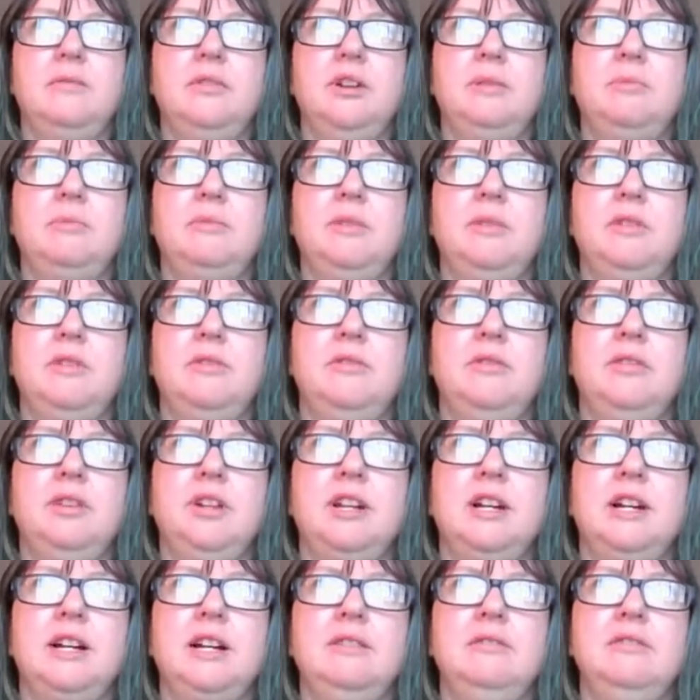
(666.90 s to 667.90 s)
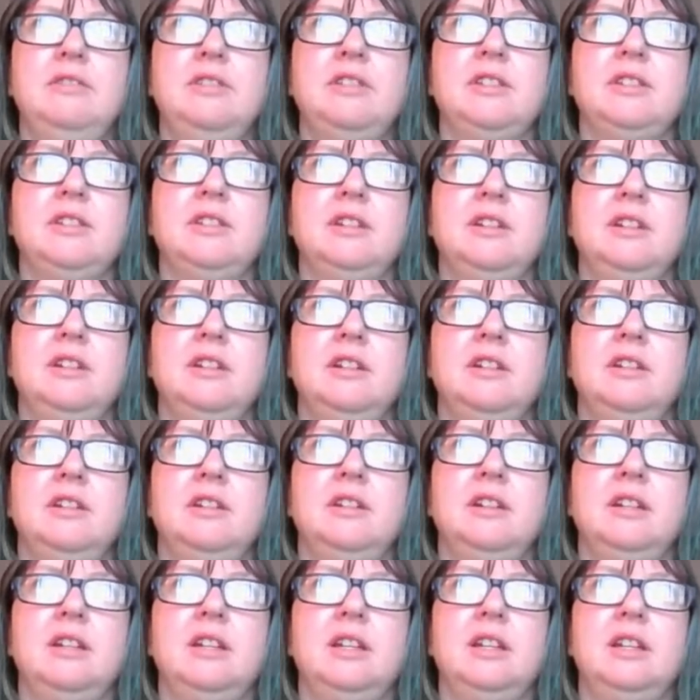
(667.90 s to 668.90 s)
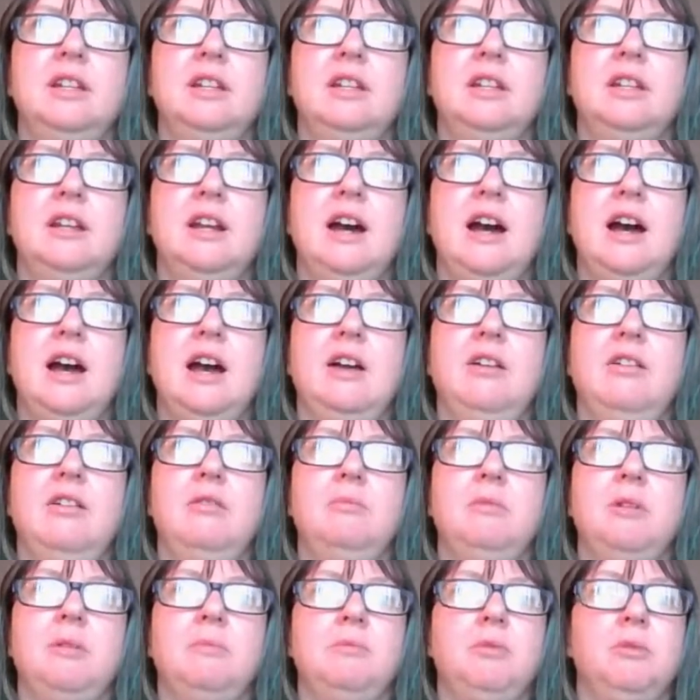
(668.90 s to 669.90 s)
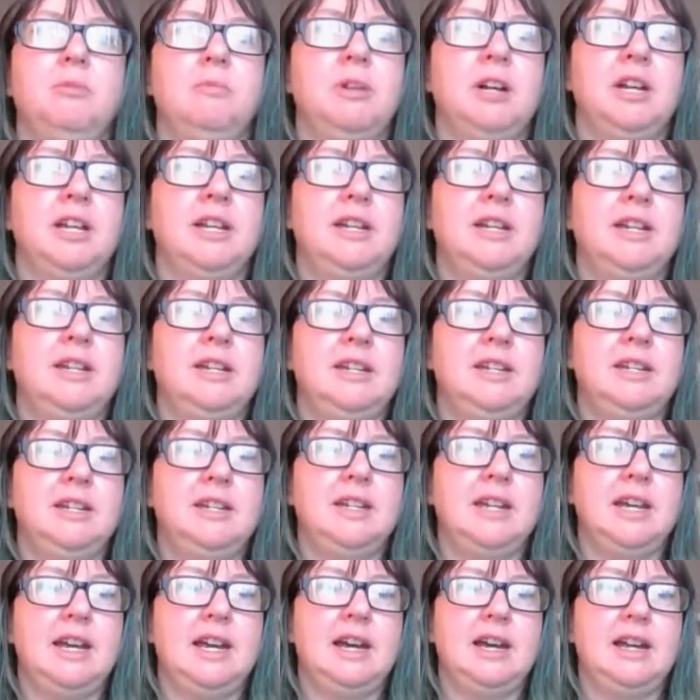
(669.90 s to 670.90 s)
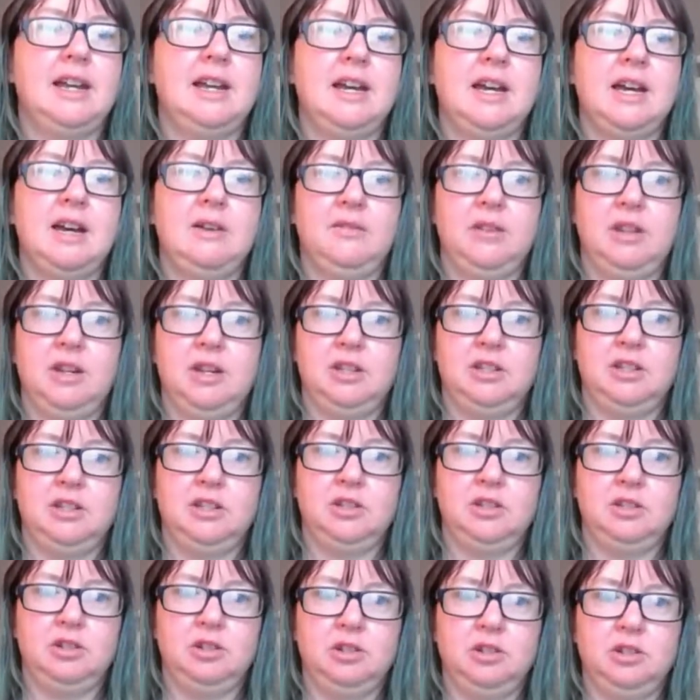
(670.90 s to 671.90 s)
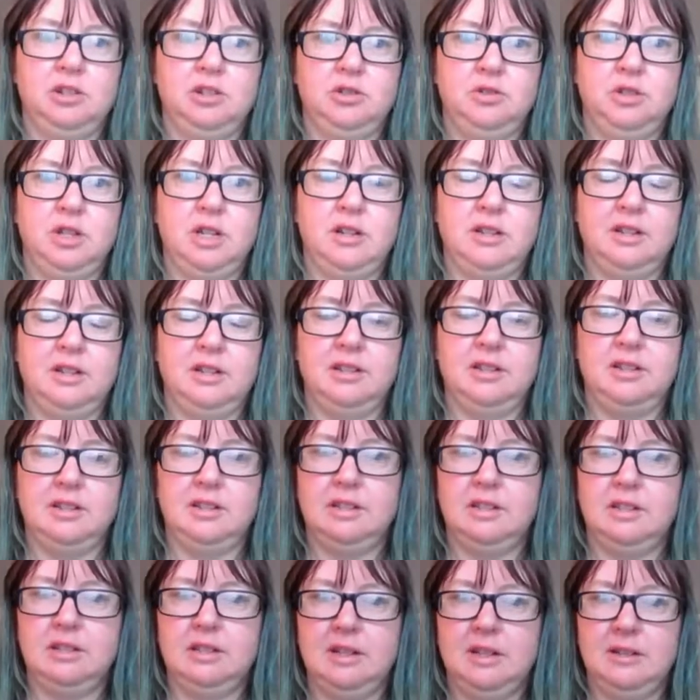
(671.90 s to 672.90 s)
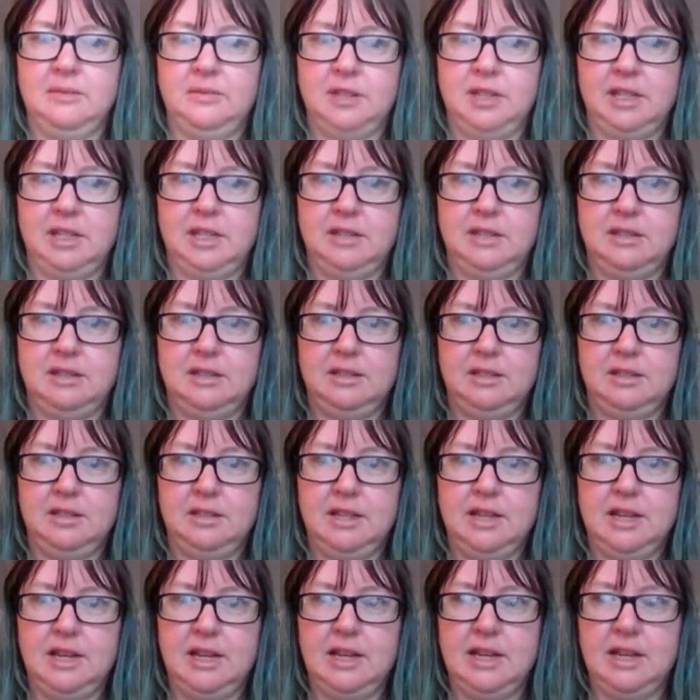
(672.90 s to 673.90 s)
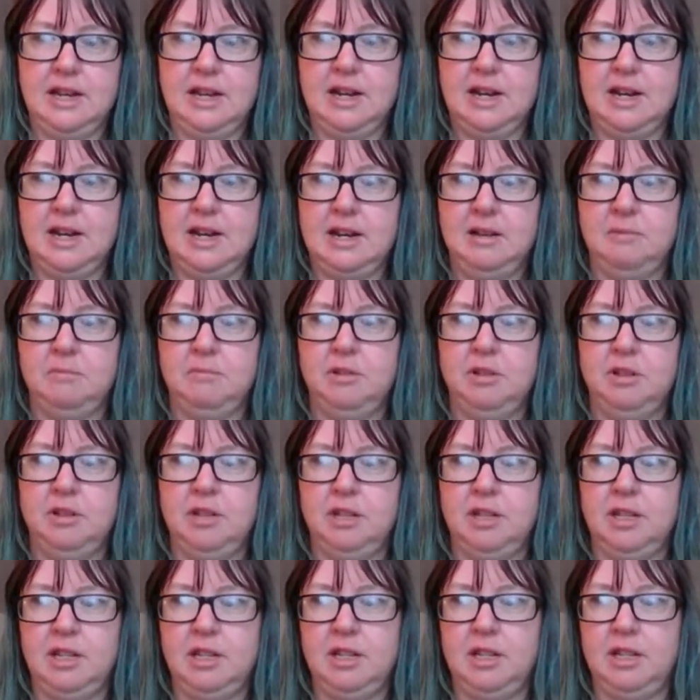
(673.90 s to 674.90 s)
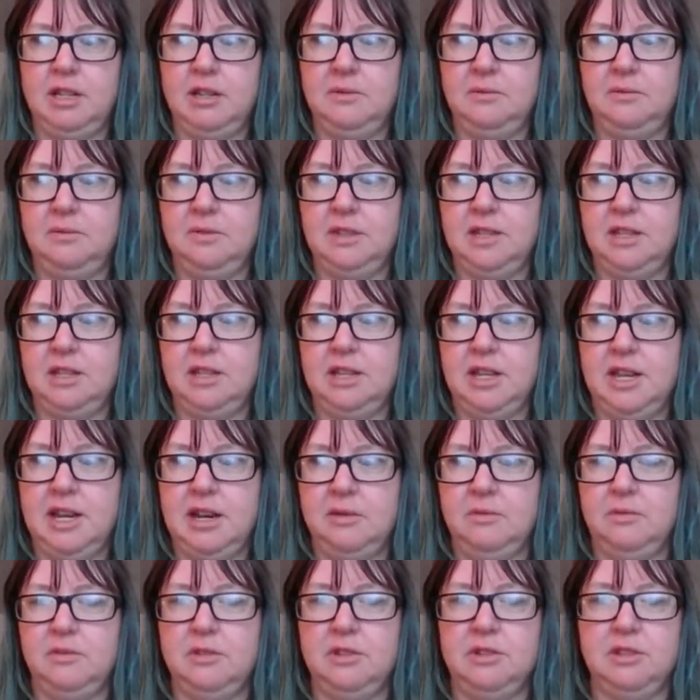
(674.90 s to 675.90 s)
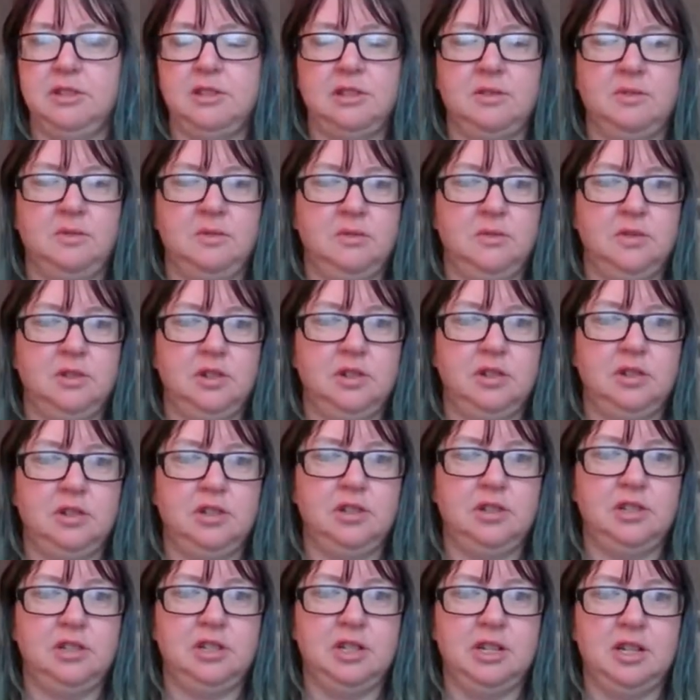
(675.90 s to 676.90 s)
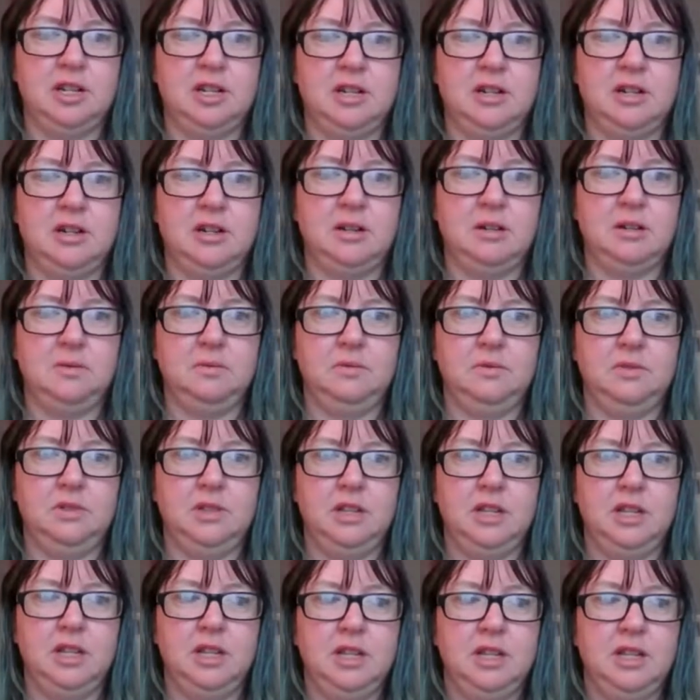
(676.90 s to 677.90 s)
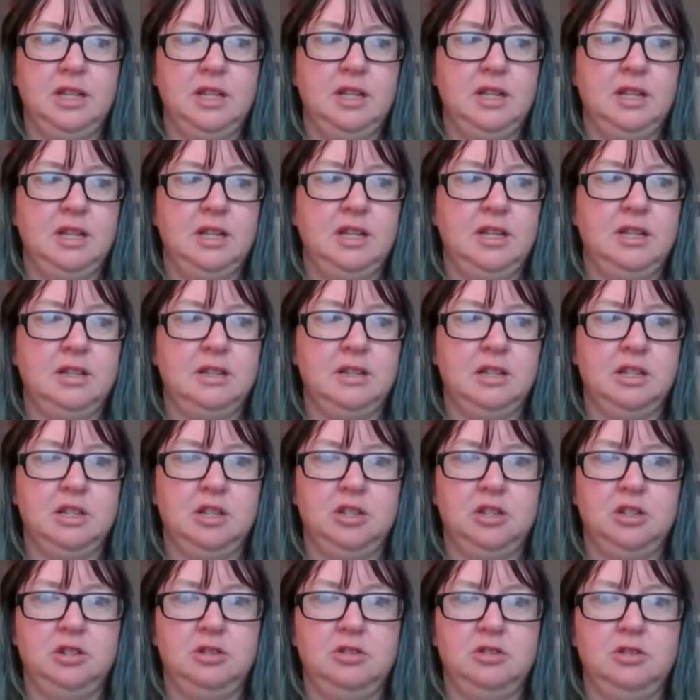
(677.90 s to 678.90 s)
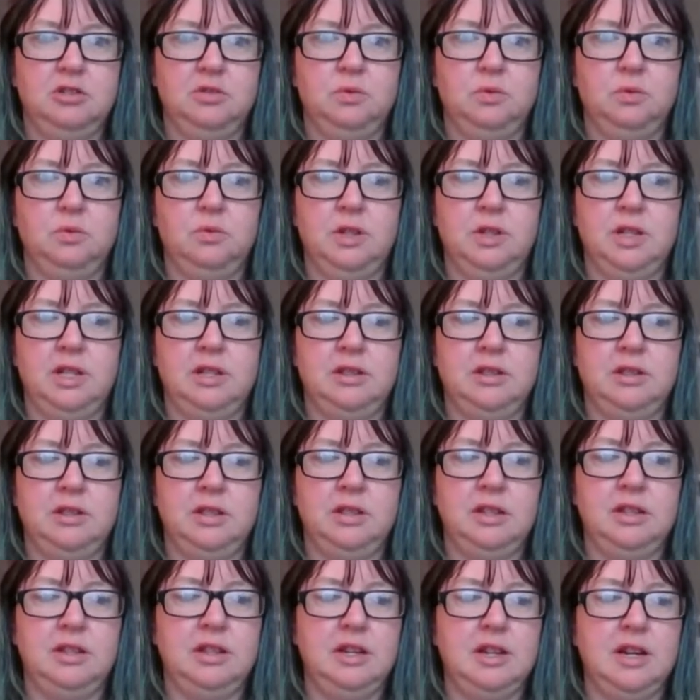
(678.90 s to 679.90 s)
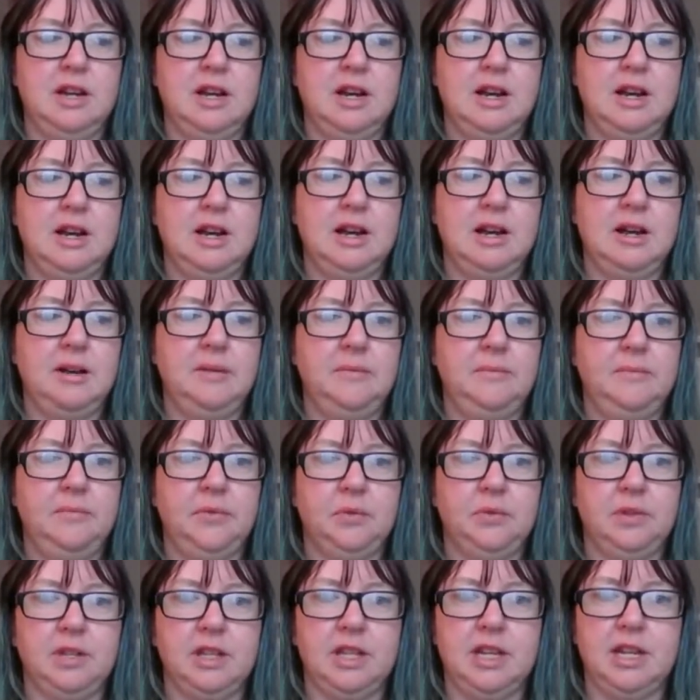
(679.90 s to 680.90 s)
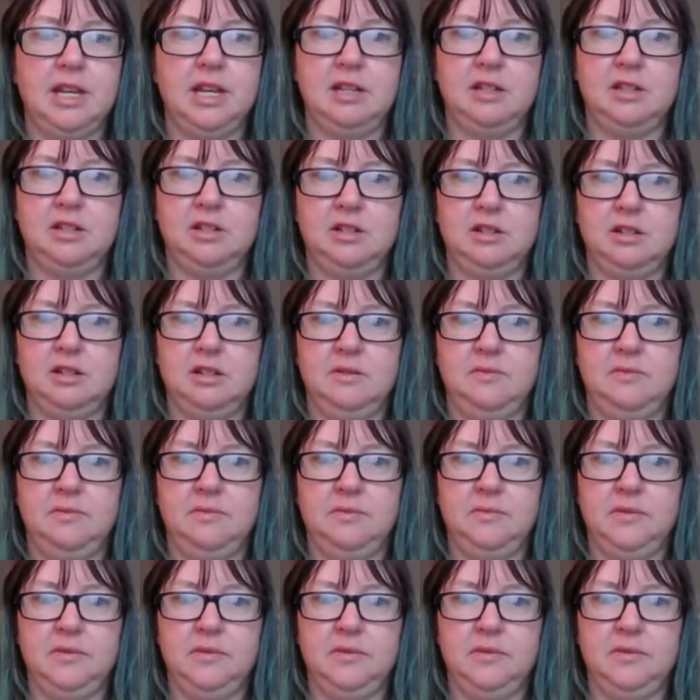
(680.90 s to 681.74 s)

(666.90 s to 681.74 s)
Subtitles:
When I was a young kid, I remember my dad having a surgery on his esophagus, and I believe that that was the first of his issues with cancer.